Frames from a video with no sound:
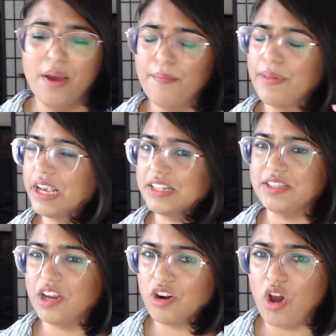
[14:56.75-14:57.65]
because
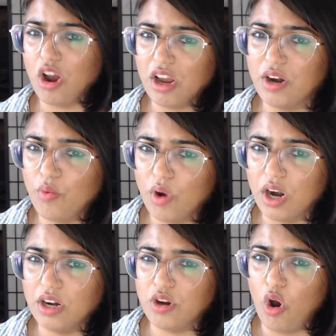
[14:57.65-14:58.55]
they're not going to
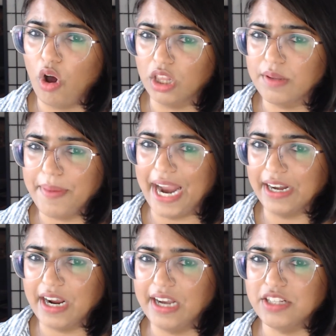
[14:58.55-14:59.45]
want all the bad
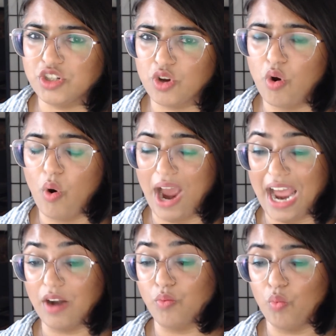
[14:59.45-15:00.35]
guys to go
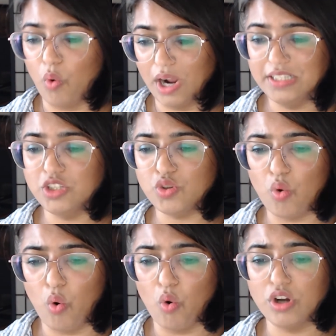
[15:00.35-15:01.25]
at once or